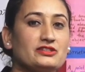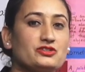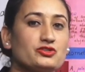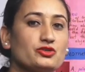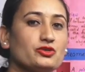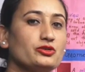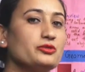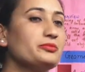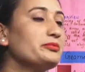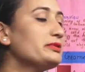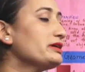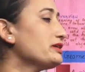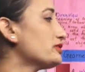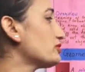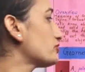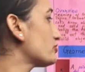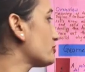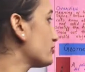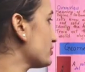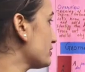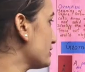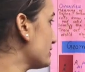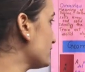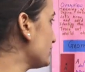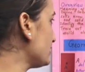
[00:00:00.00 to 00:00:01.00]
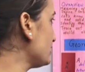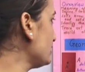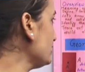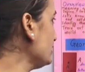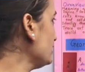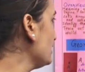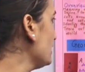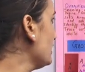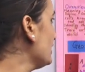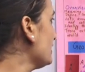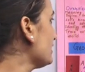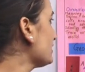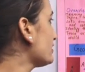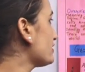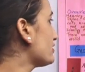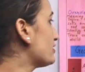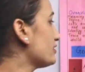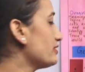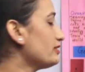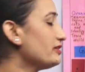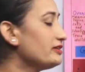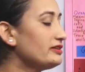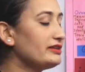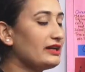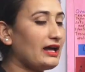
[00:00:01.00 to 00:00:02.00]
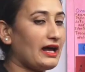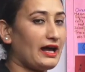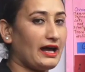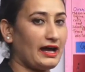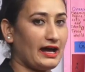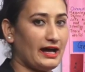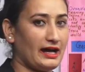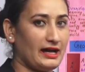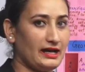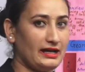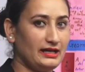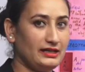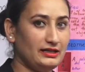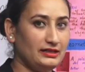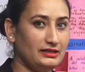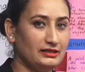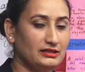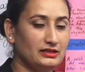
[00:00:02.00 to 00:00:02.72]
geometry there are